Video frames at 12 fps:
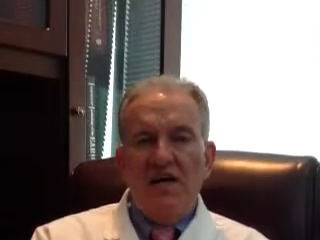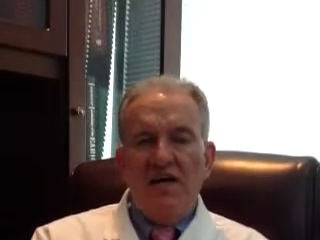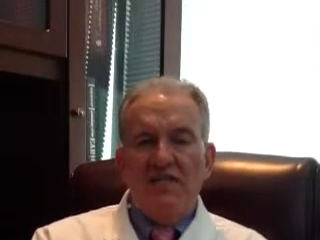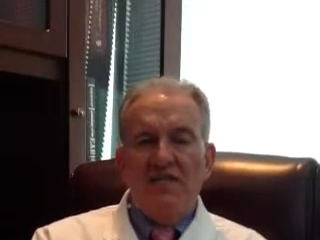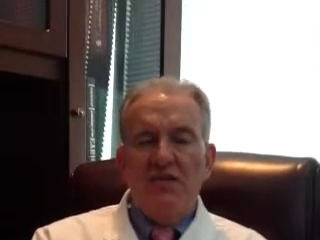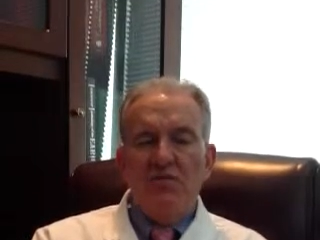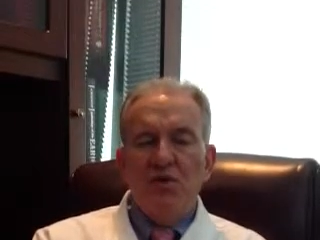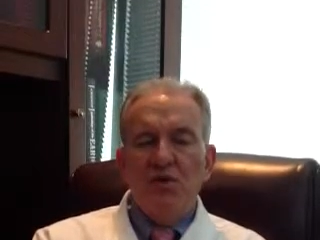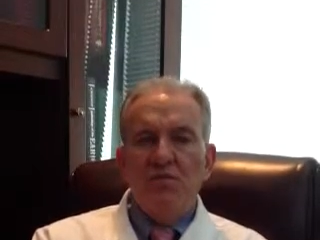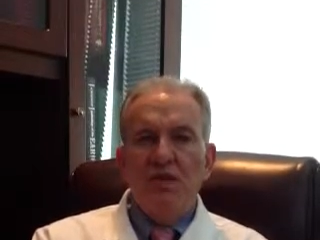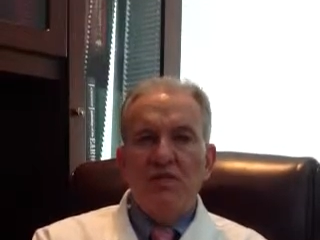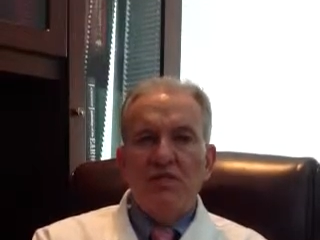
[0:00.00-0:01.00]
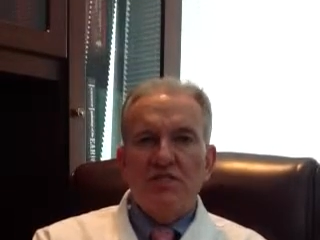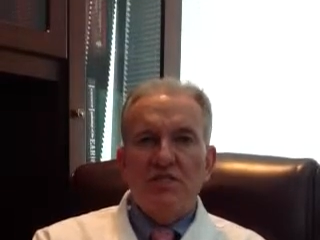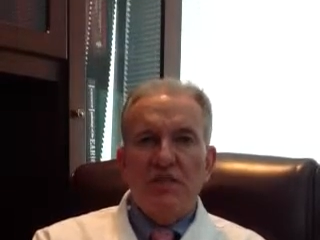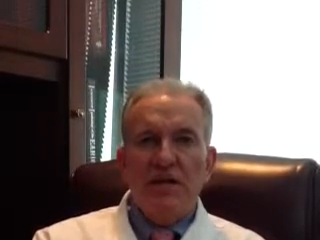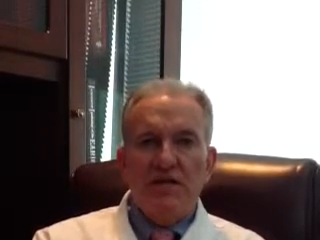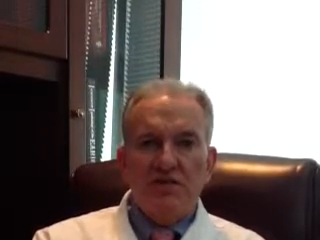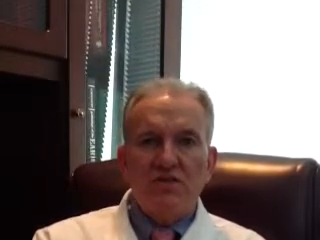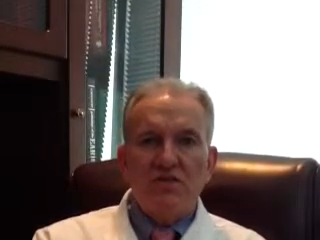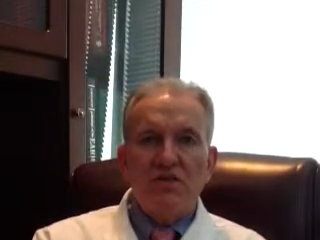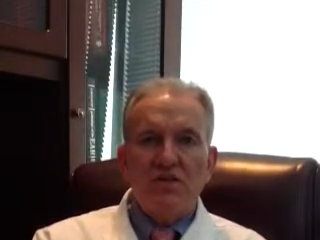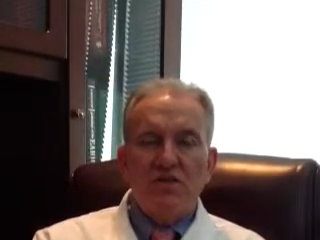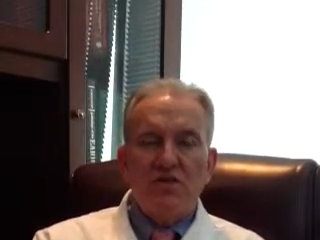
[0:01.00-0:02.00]
I tell most patients about,
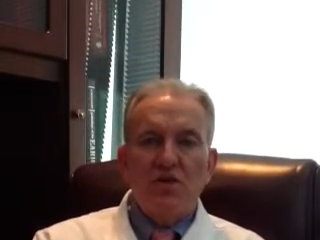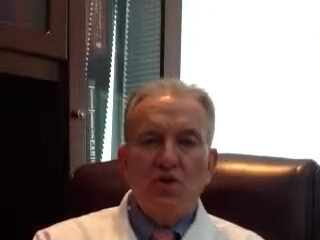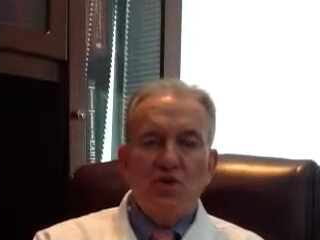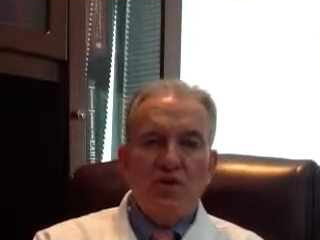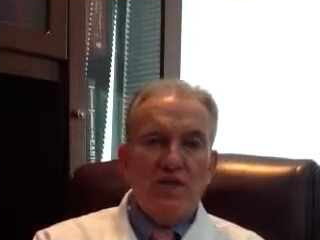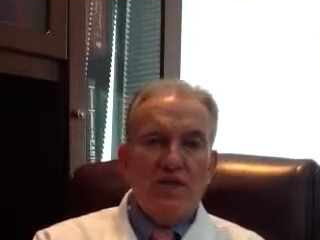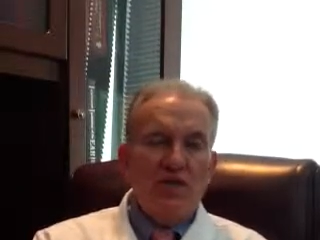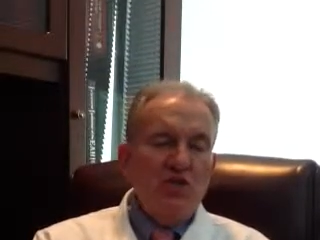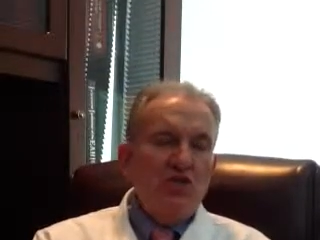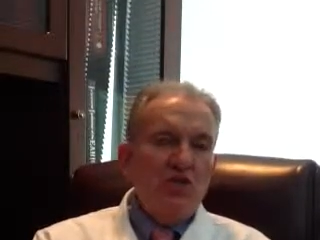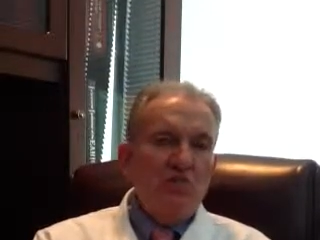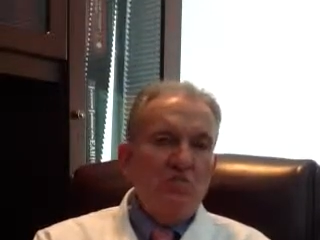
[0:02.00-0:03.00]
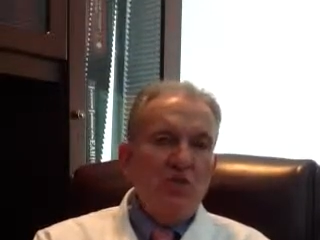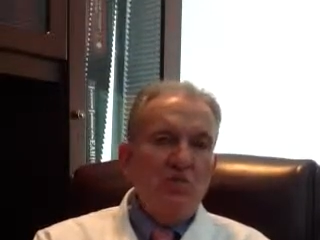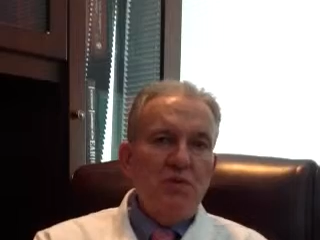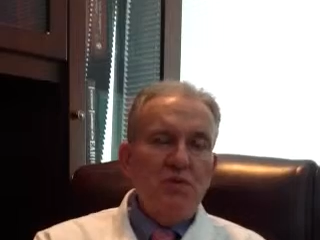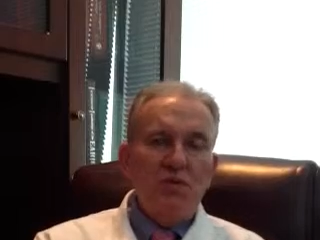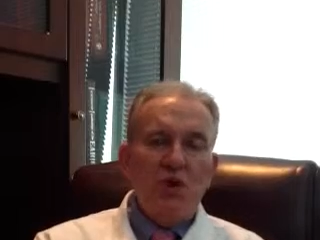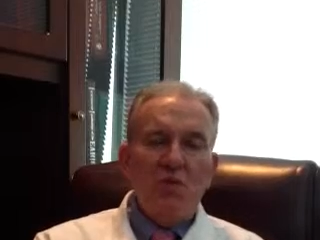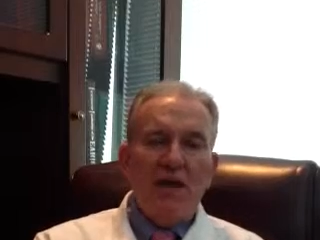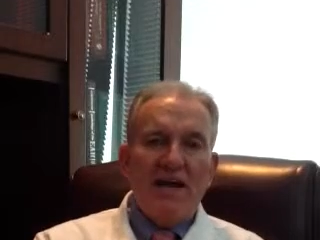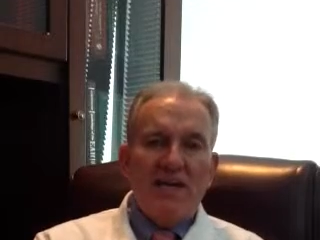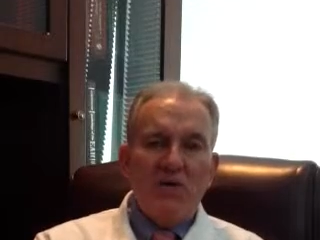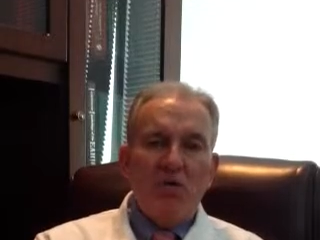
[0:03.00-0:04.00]
they can usually, most people go
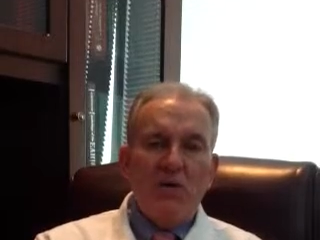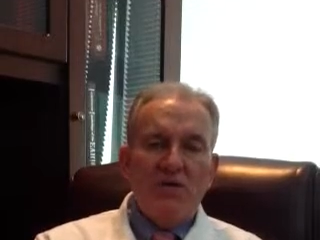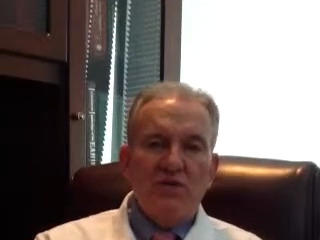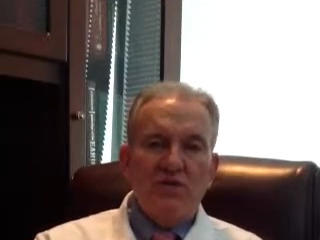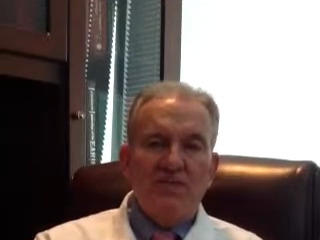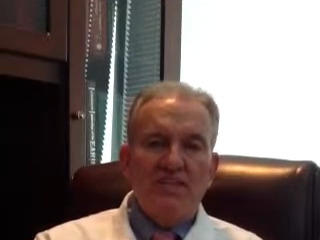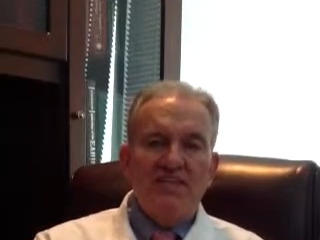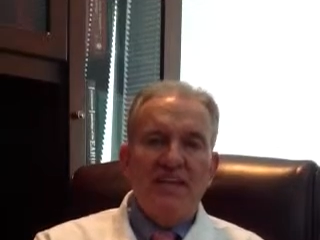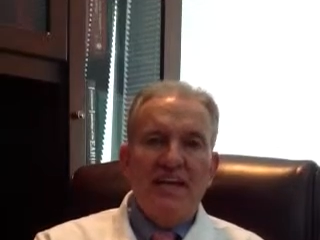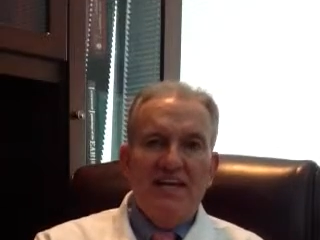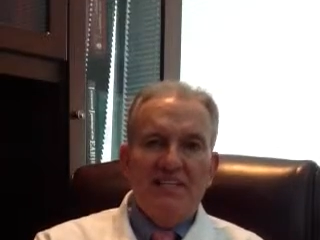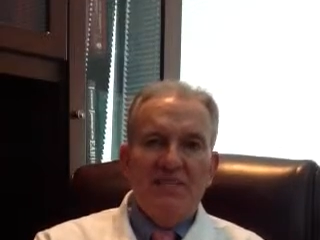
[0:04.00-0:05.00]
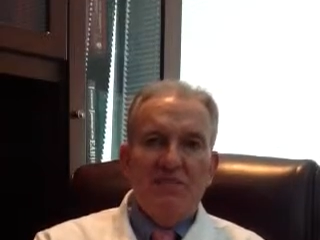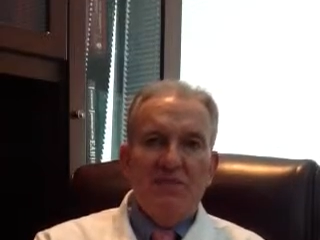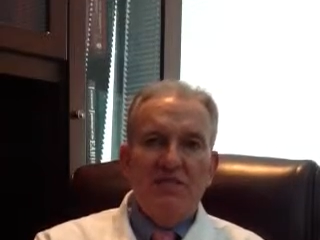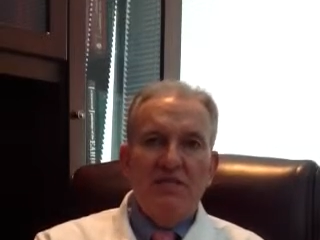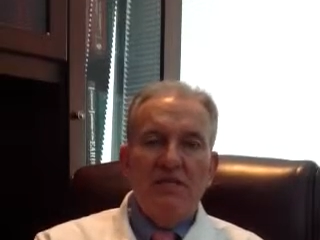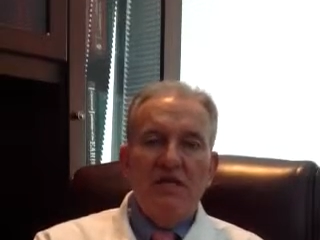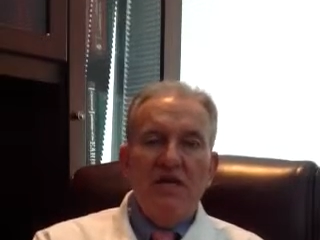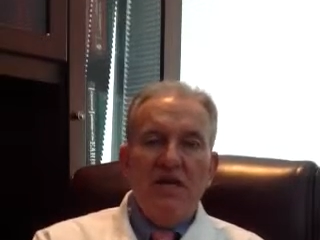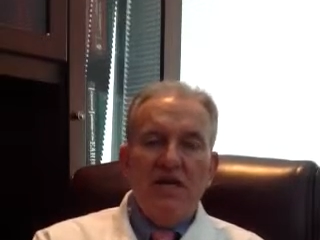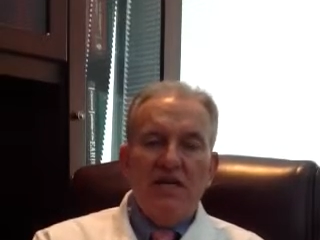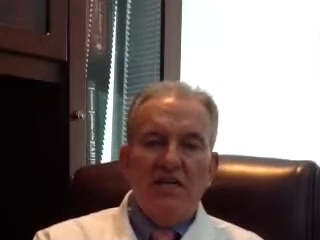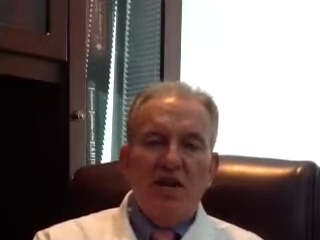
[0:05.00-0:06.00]
back in a week or 10 days. I mean,
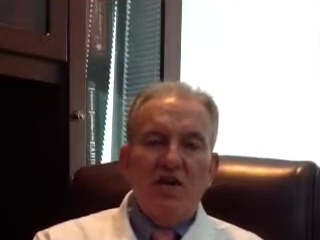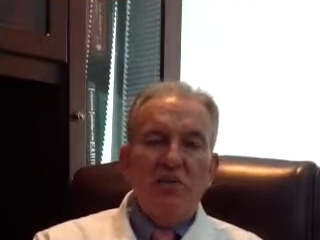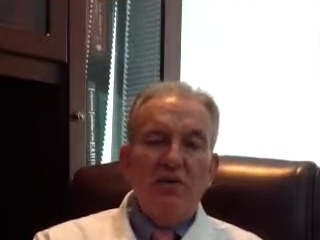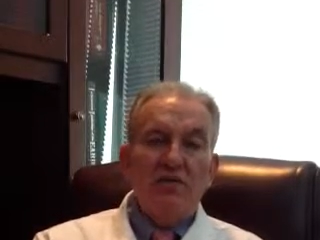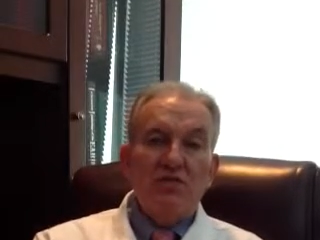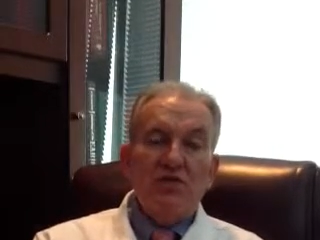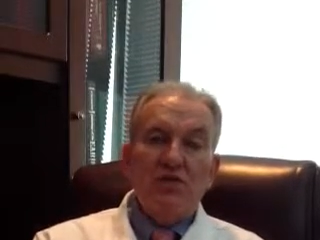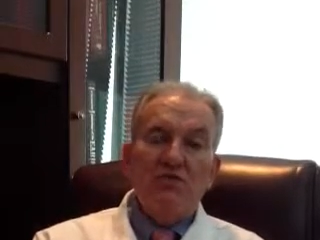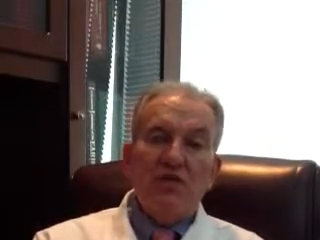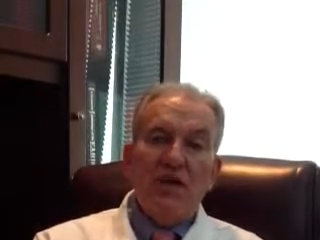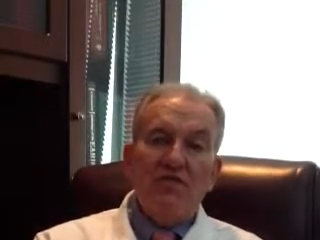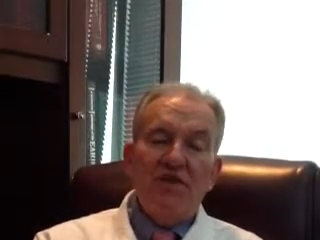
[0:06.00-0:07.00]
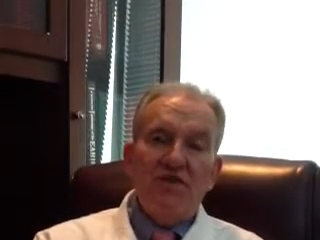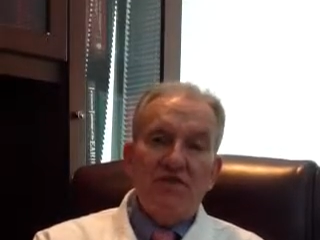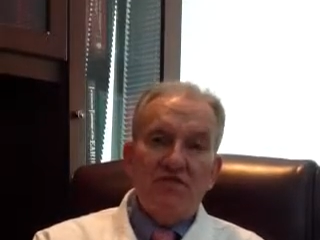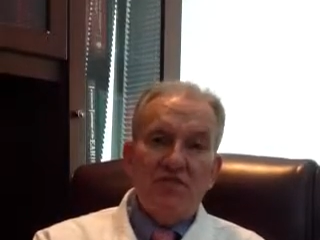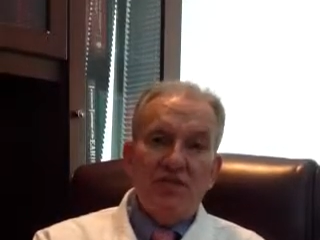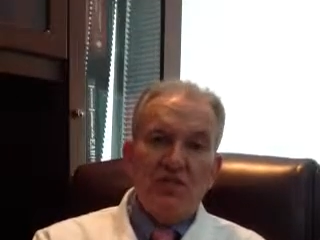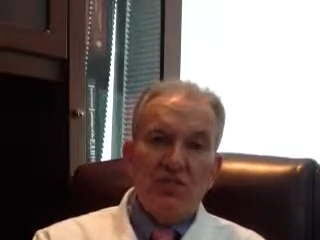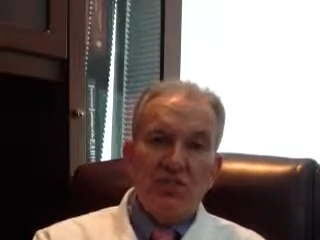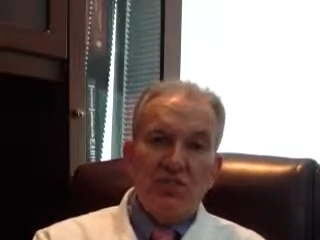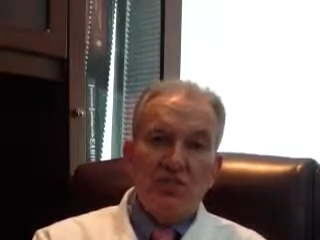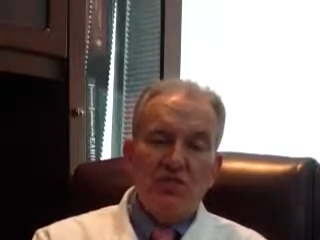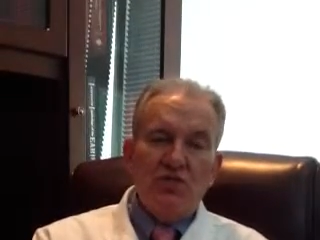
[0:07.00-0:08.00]
it all depends on if you have other facial
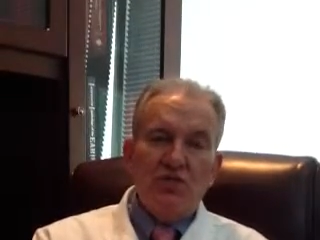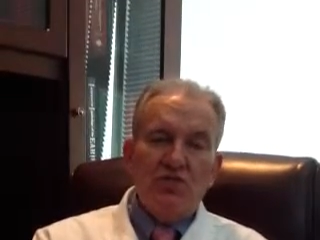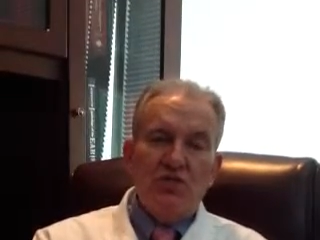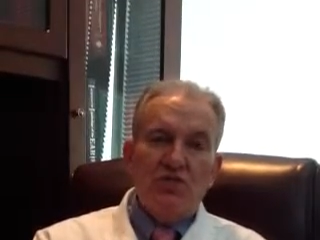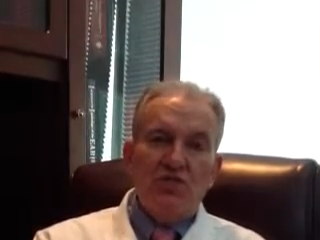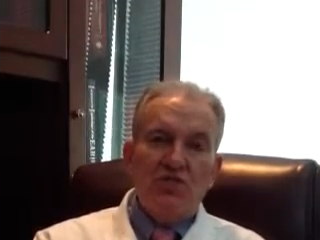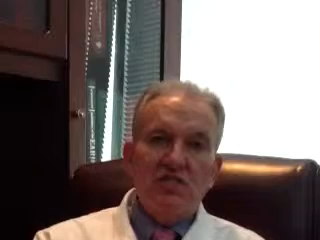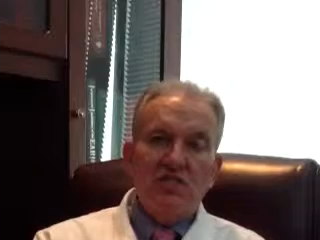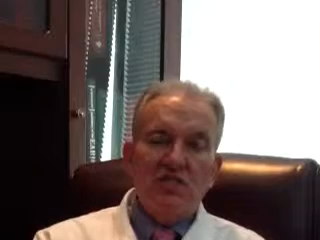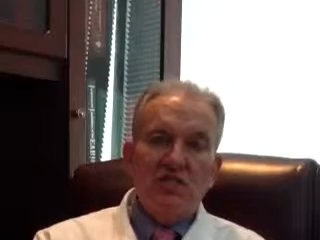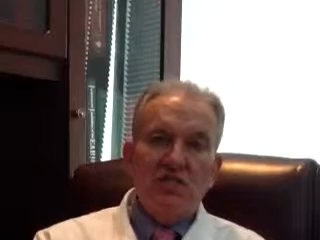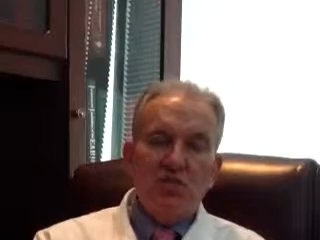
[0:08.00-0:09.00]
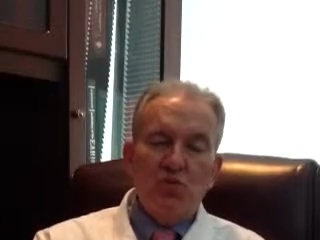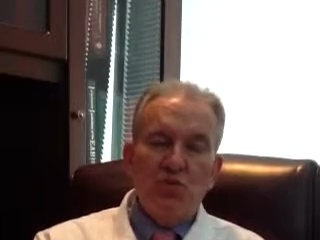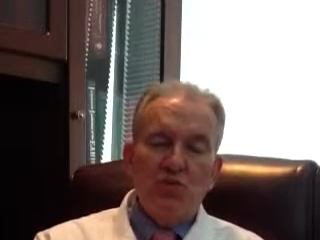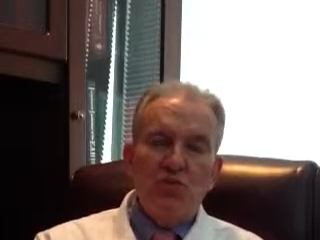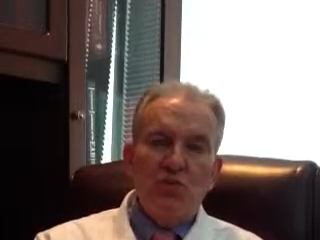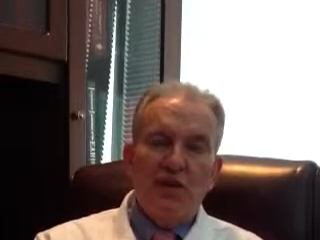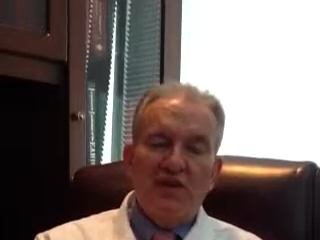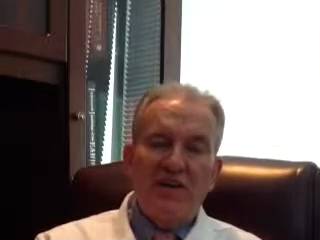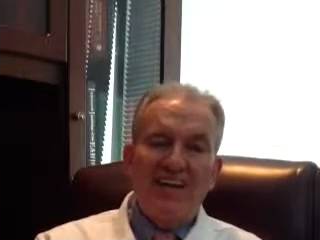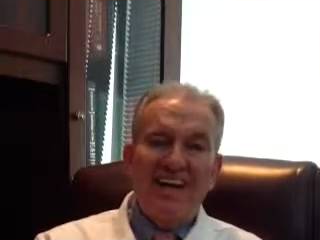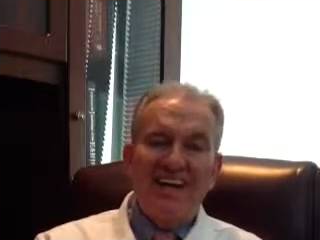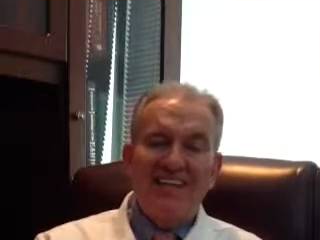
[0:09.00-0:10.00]
procedures such as skin removed around the
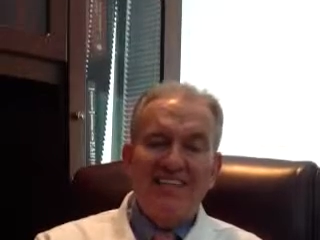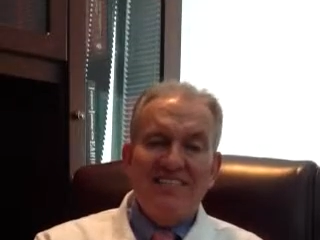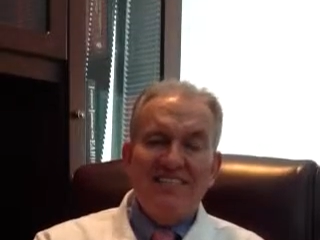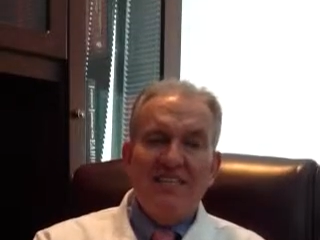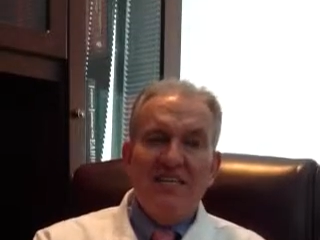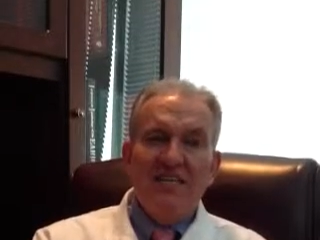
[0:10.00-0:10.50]
eyes